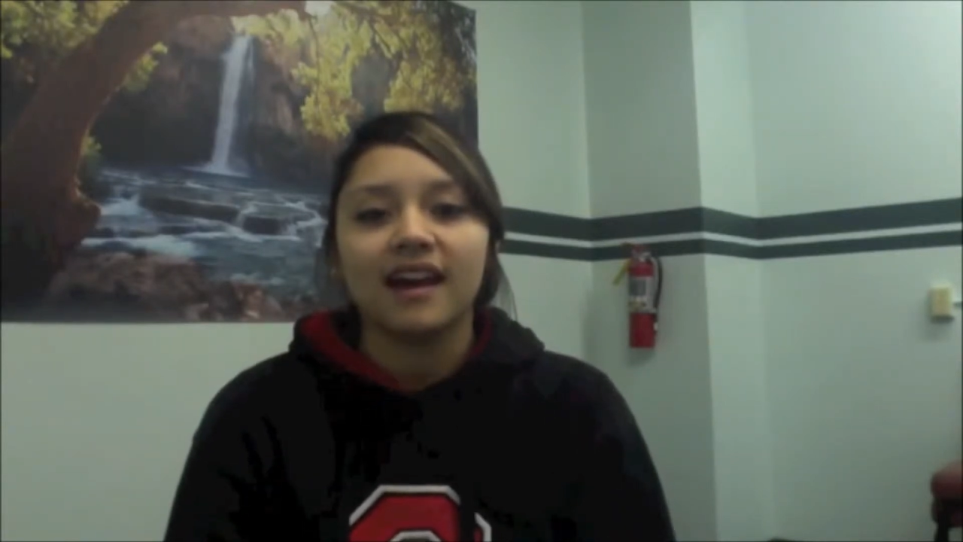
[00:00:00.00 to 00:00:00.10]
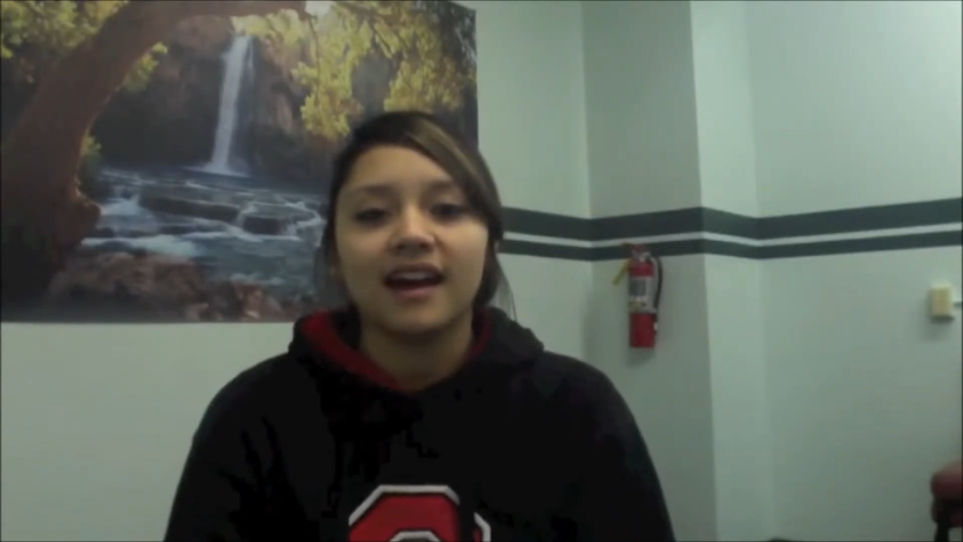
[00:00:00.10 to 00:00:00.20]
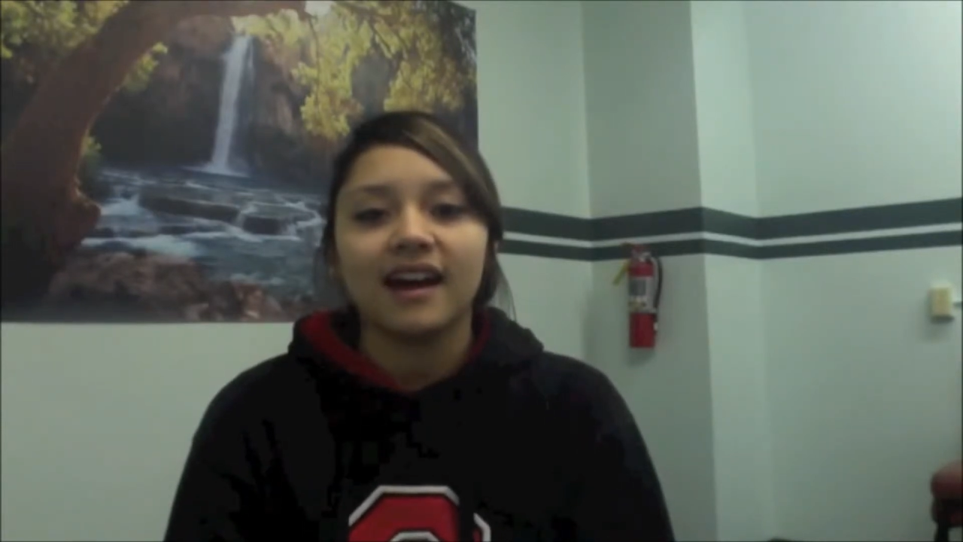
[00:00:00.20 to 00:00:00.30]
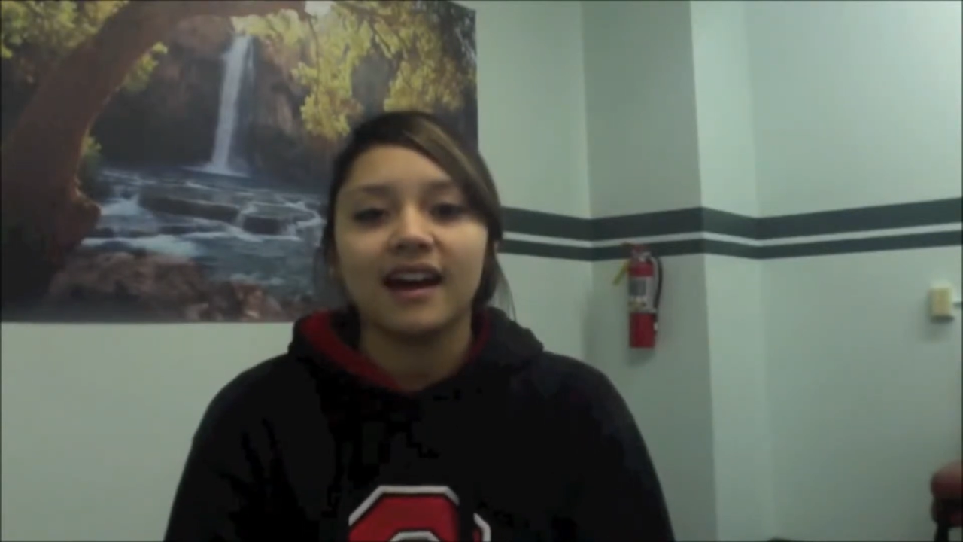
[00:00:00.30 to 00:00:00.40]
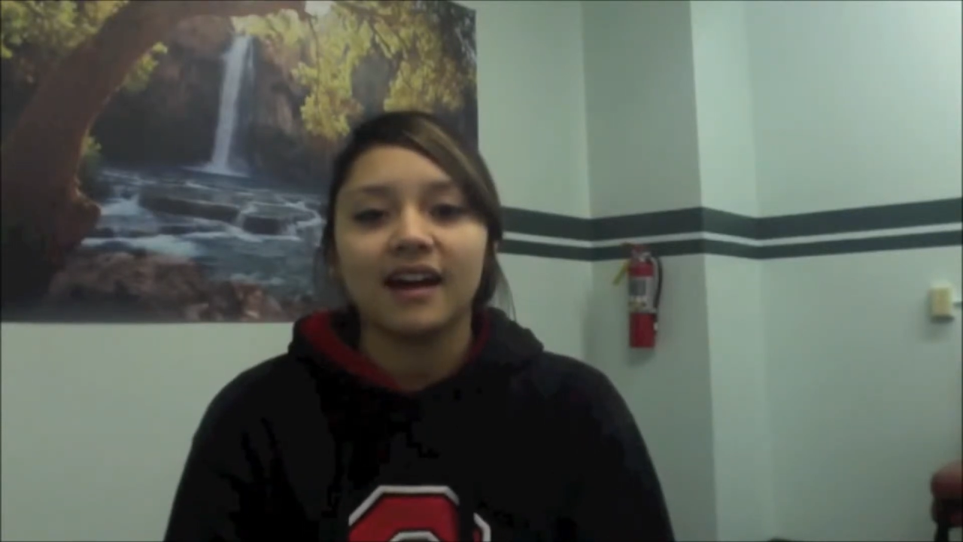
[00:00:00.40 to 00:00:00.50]

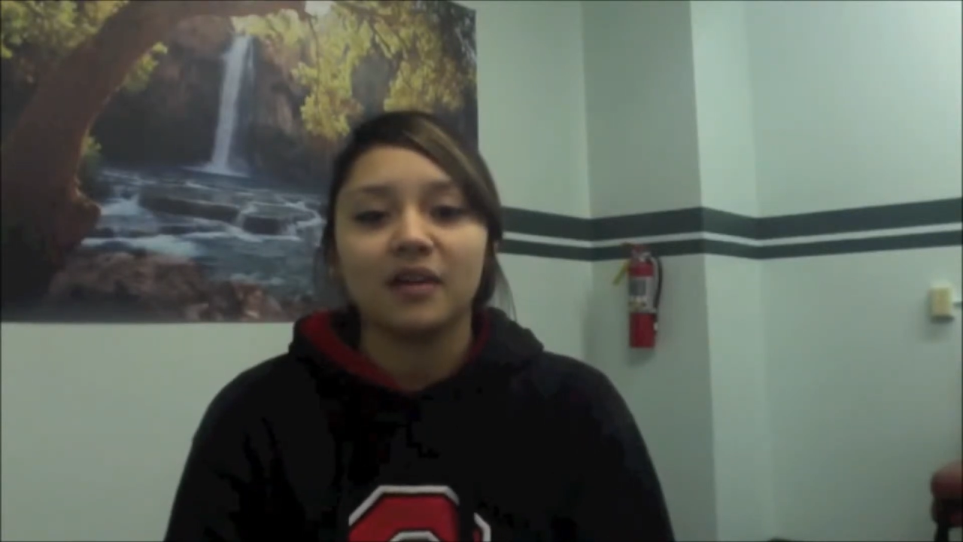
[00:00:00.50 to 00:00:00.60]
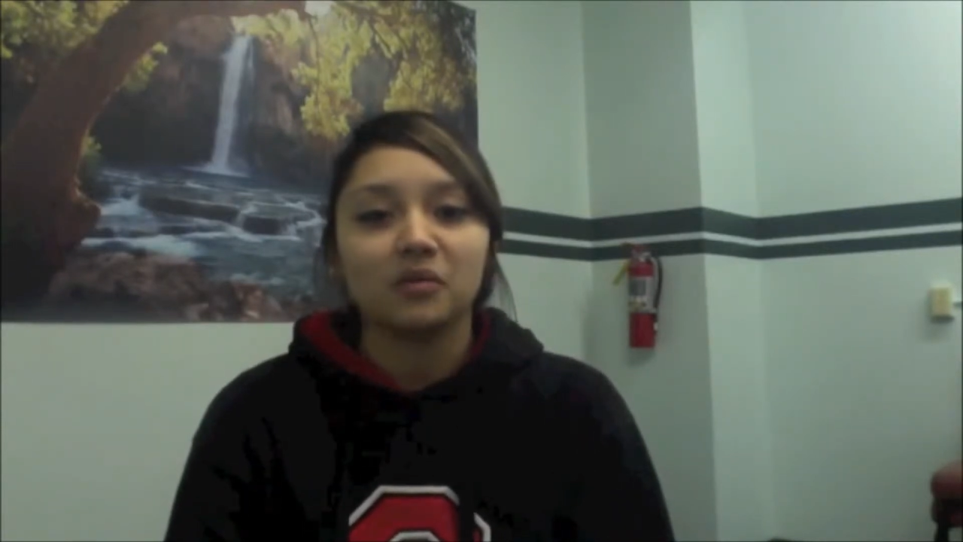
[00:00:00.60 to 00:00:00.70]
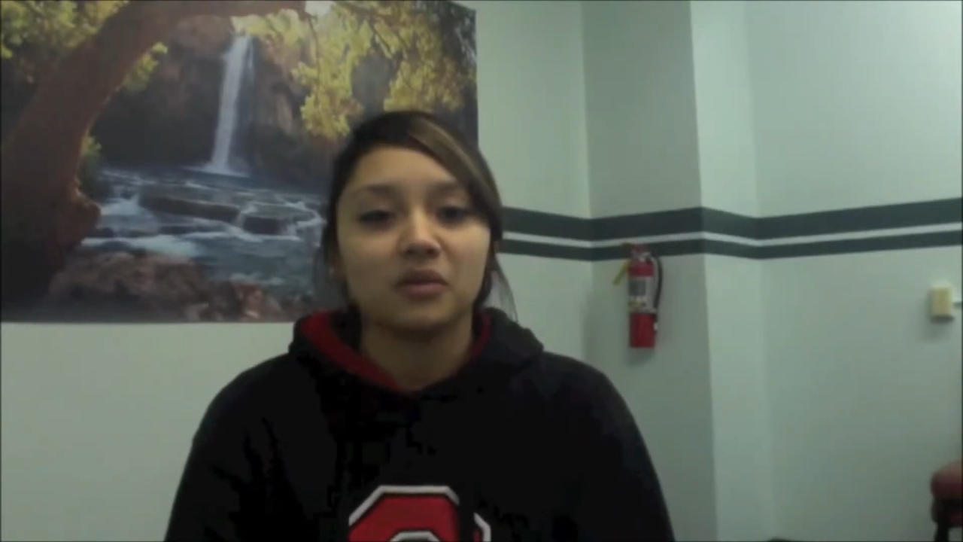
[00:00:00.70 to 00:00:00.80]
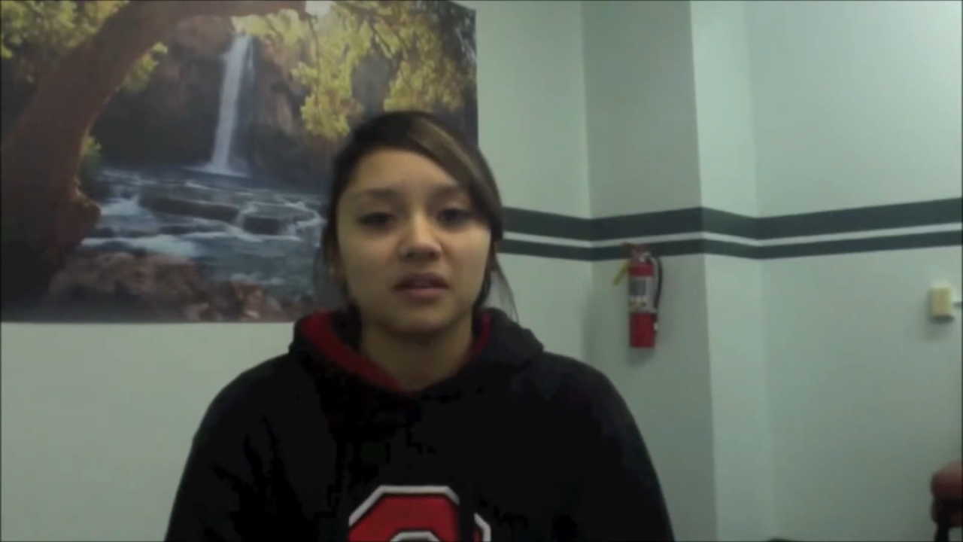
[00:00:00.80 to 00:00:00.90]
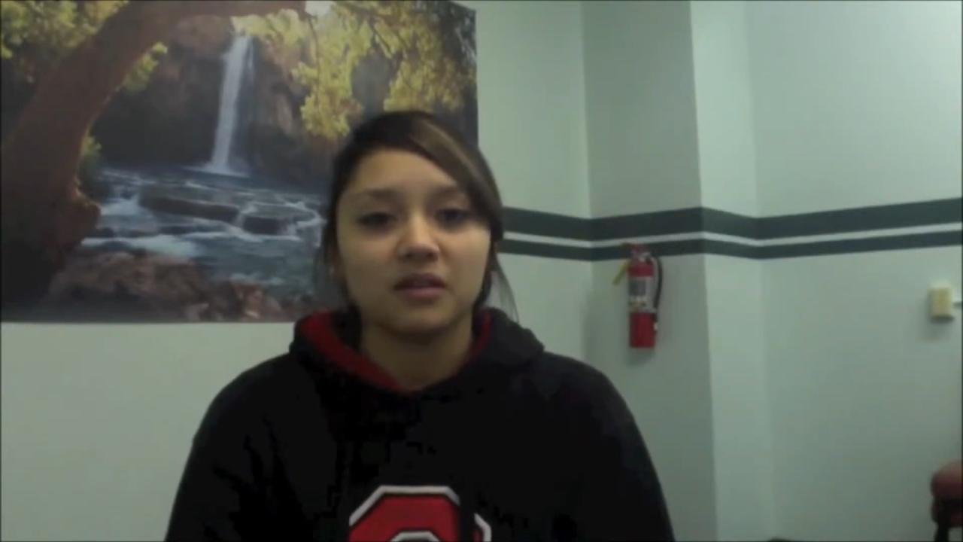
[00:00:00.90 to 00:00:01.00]
I
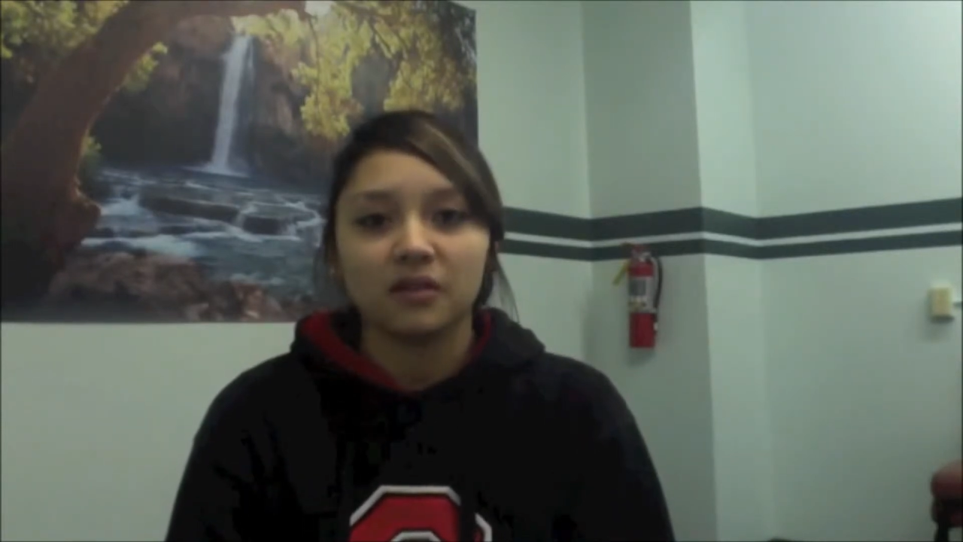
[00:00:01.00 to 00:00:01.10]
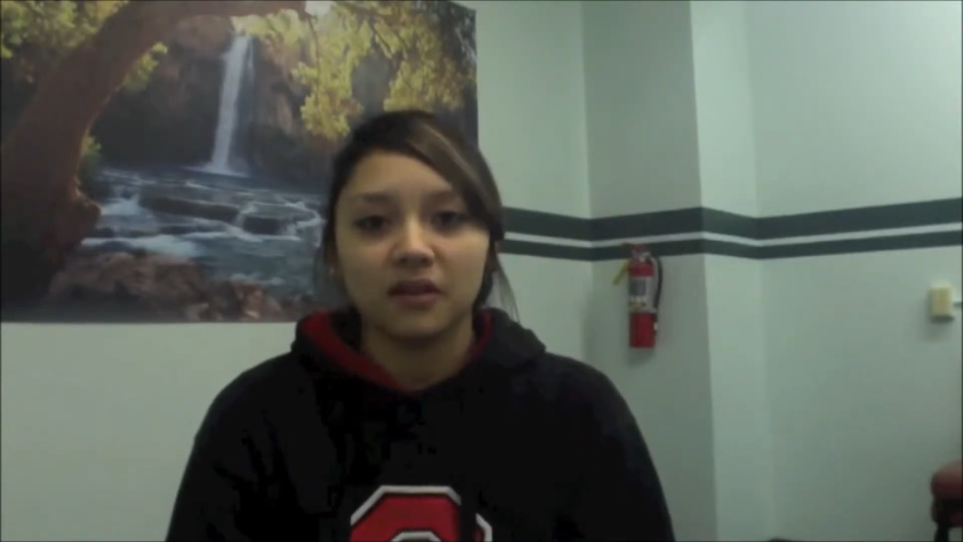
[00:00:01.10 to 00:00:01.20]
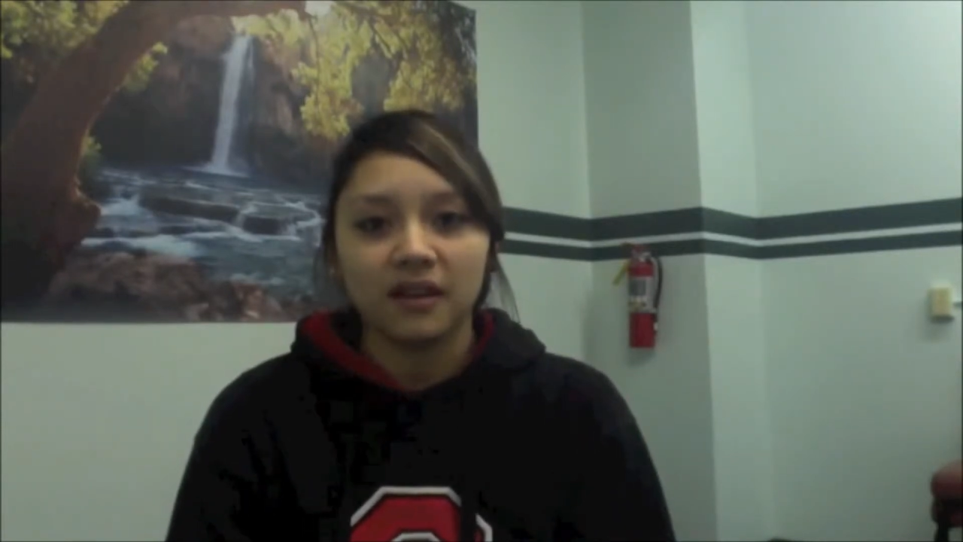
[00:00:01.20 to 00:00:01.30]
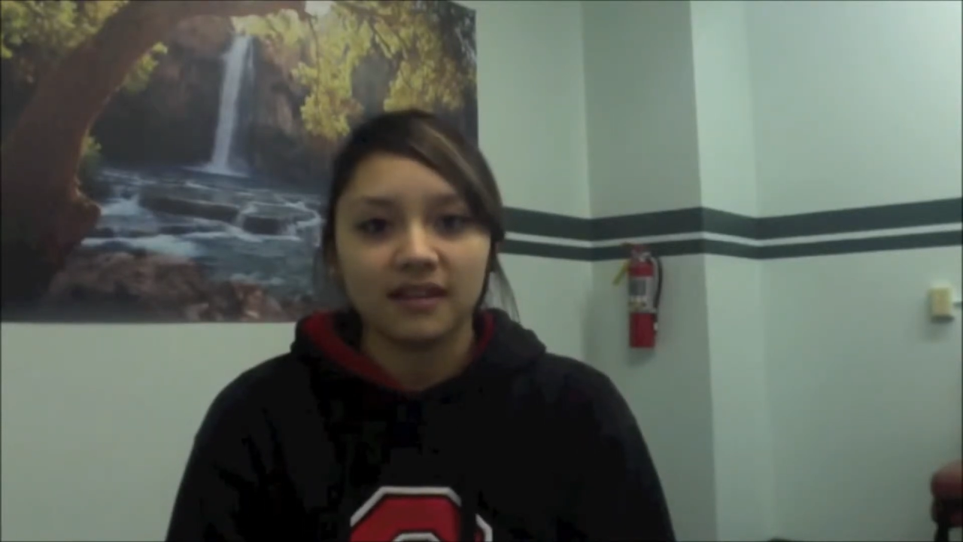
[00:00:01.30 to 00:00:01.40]
really regret